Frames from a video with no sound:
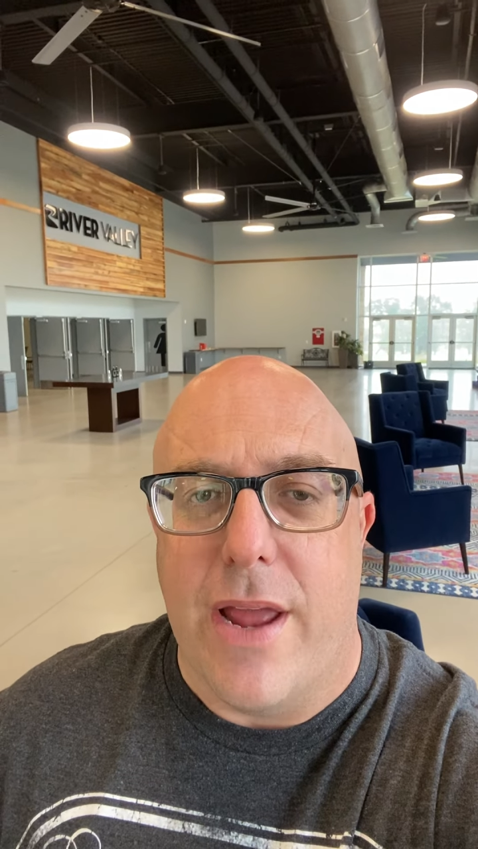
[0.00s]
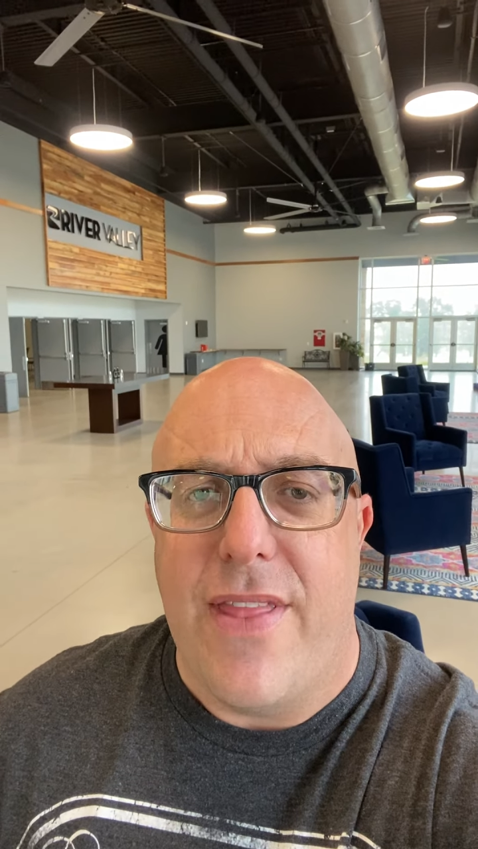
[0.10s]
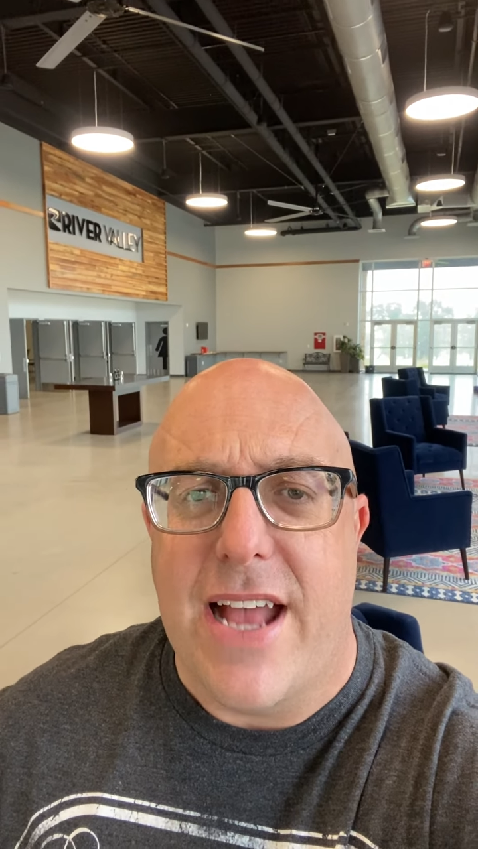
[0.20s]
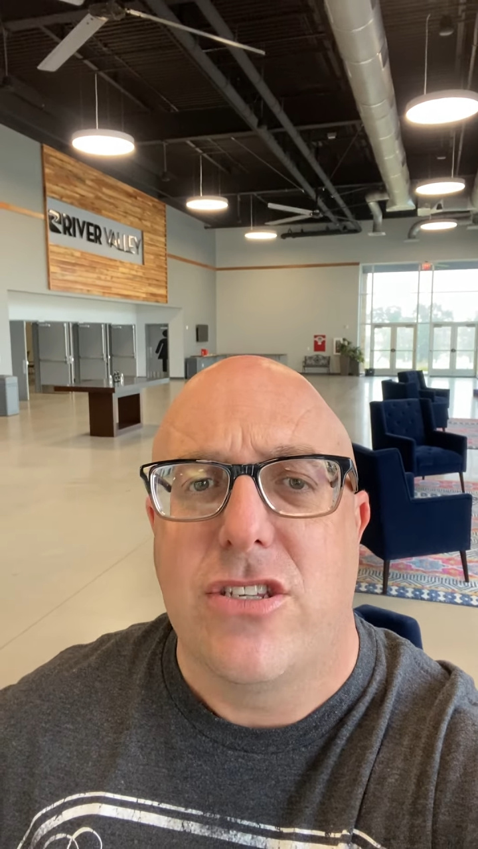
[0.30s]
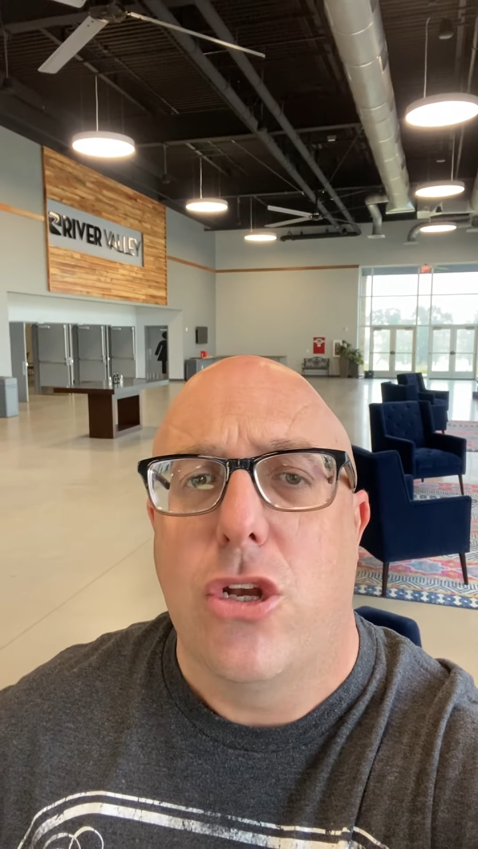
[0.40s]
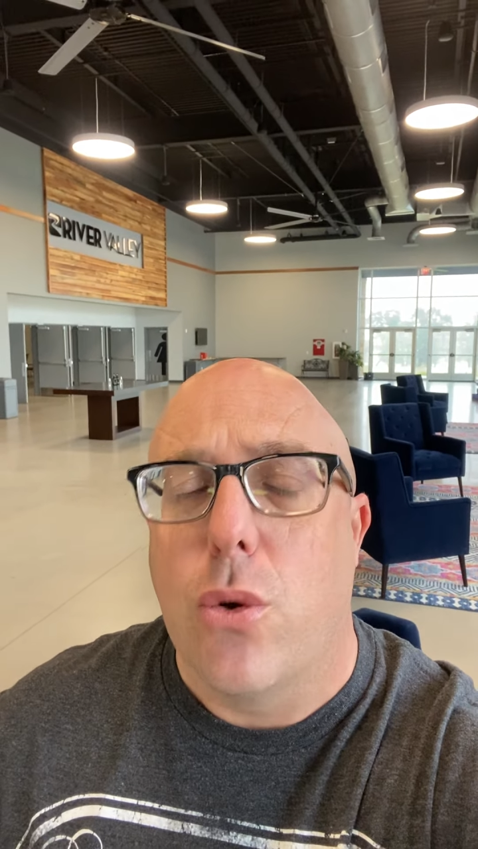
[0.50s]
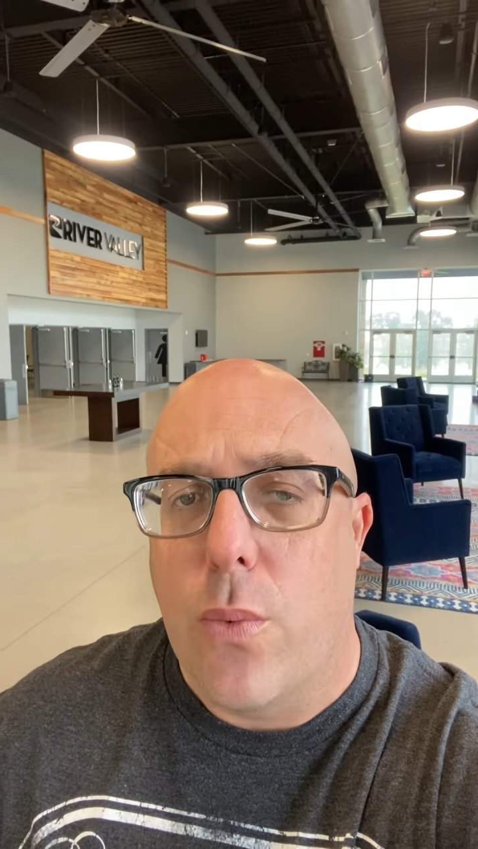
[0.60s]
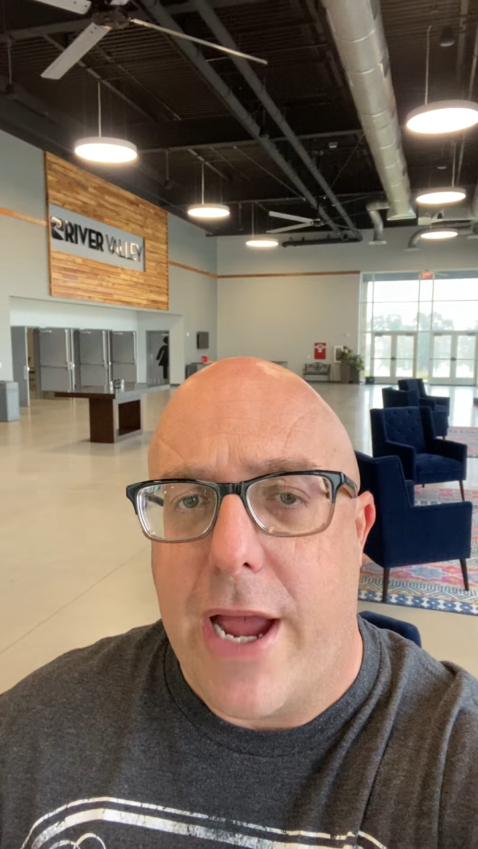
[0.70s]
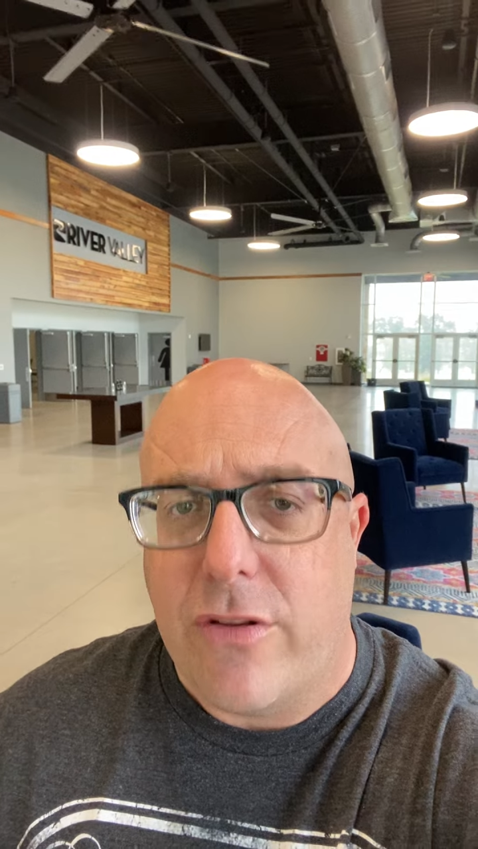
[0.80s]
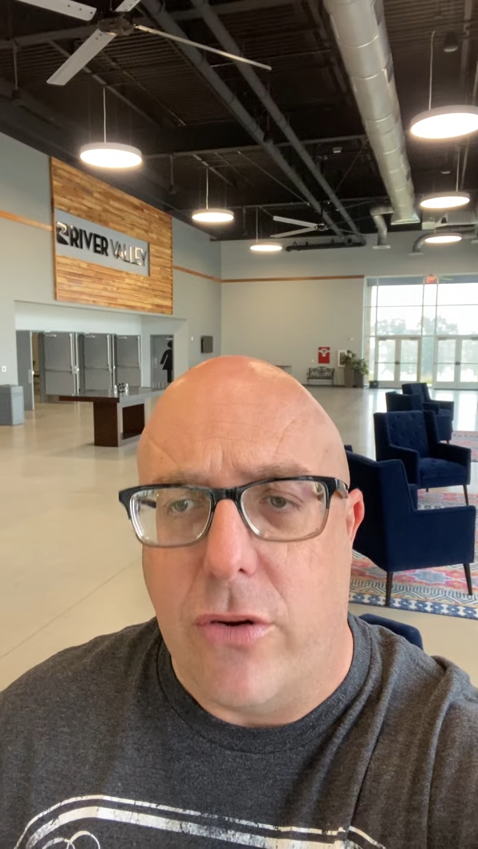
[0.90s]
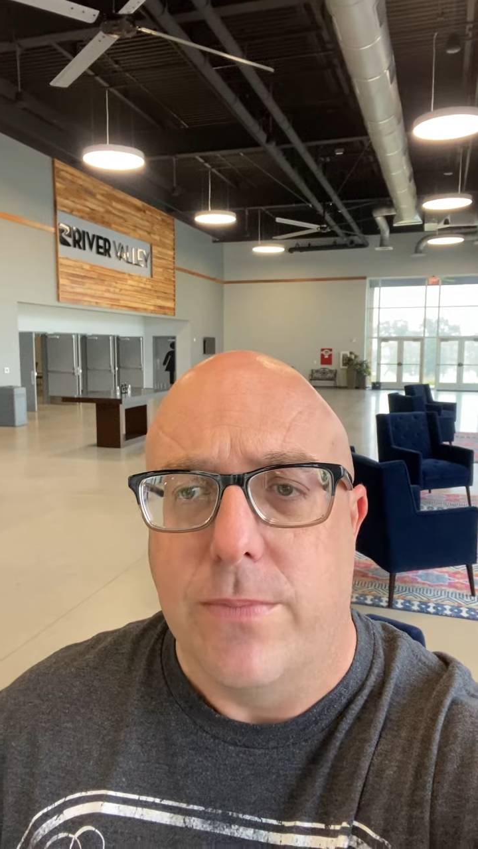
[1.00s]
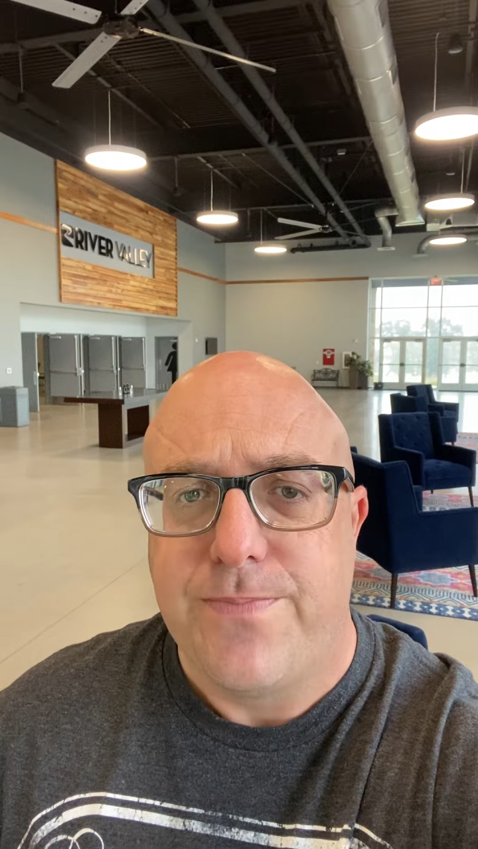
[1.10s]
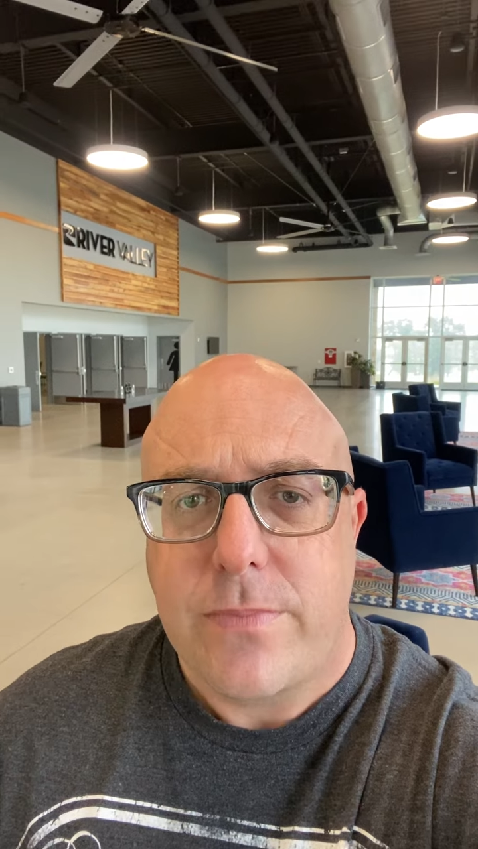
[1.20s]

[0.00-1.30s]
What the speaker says: and that's a director.